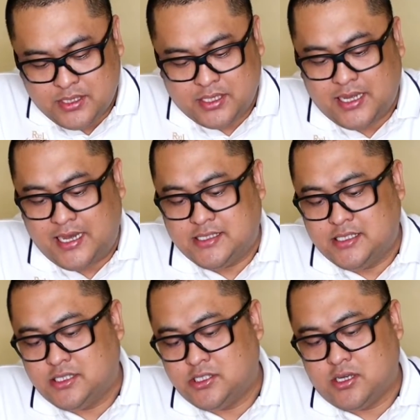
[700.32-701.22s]
It
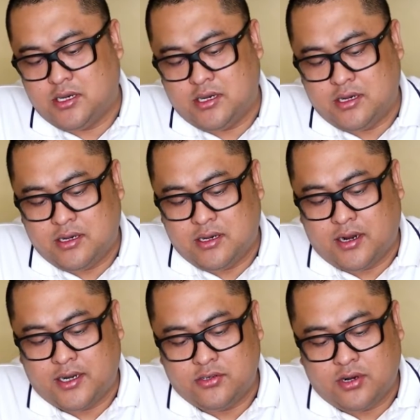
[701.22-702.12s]
has this
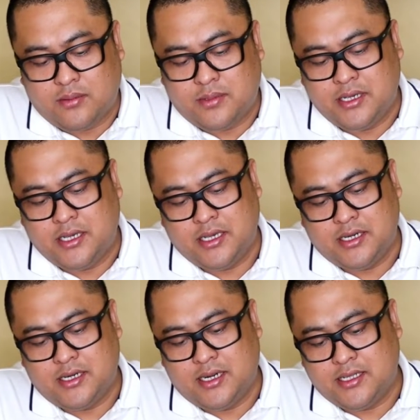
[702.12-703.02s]
hard rubber
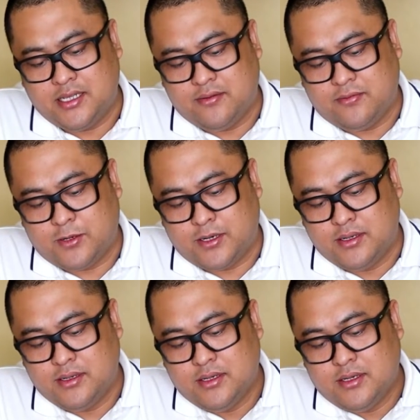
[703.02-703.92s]
here. I think for
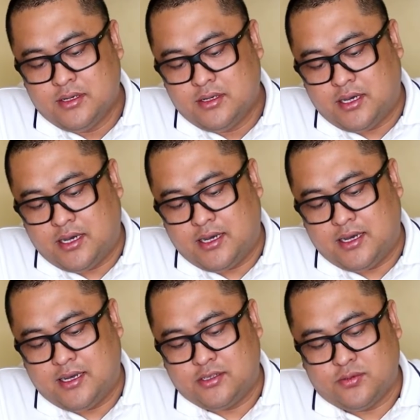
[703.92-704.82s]

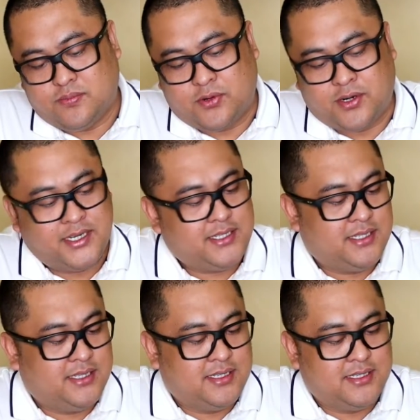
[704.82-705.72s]
support.
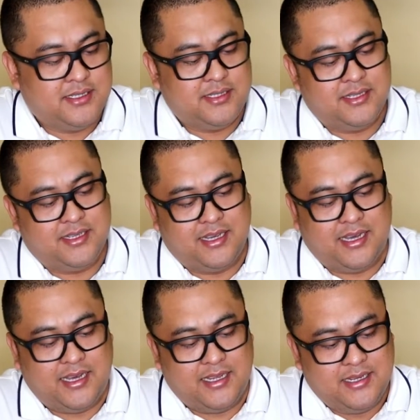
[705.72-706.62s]

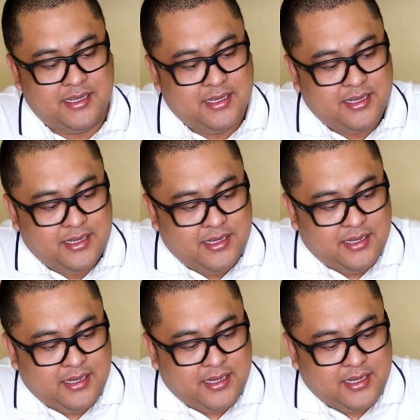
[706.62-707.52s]
Ayan.
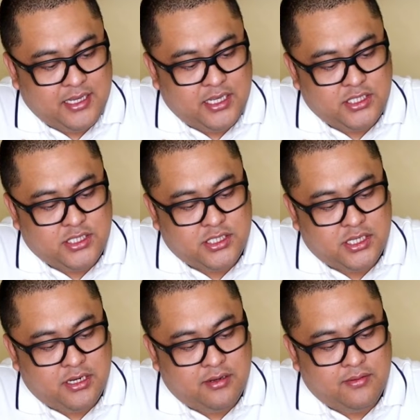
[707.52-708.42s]

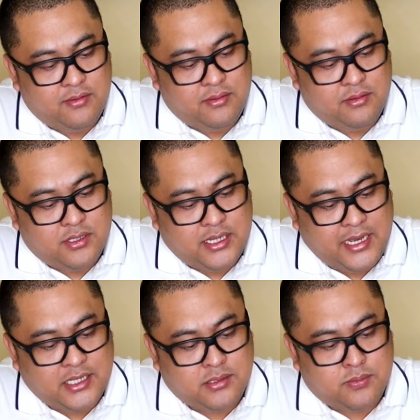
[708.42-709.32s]
Engineered to the
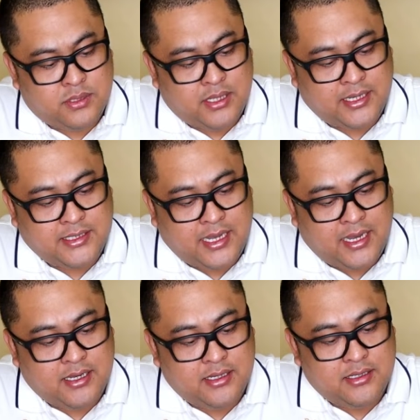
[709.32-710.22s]

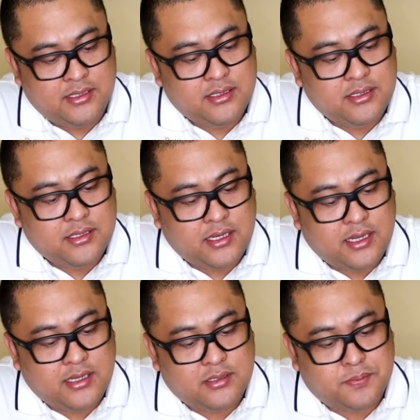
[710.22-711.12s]
exact
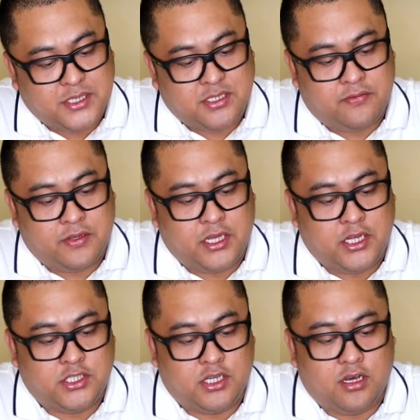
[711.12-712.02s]

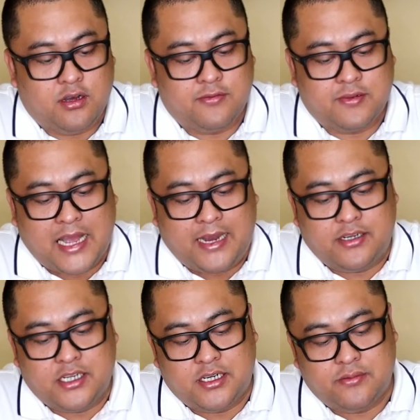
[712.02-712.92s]
specification of
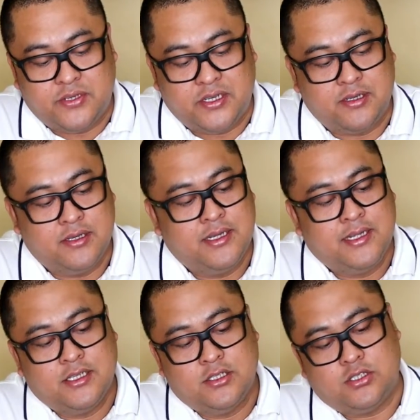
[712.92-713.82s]
Kyrie Irving.
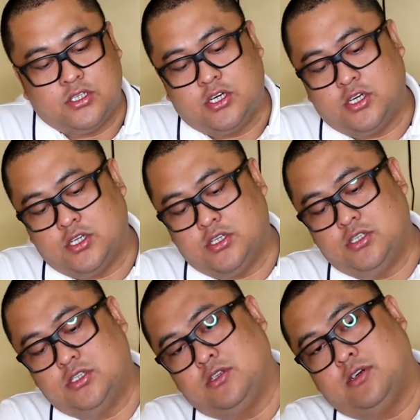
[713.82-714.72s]
So
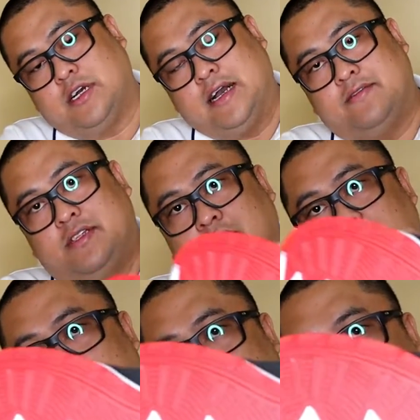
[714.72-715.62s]
you have
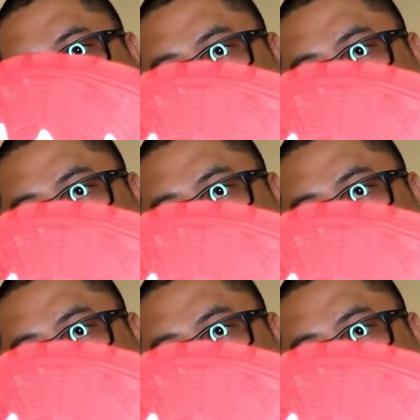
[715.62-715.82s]
the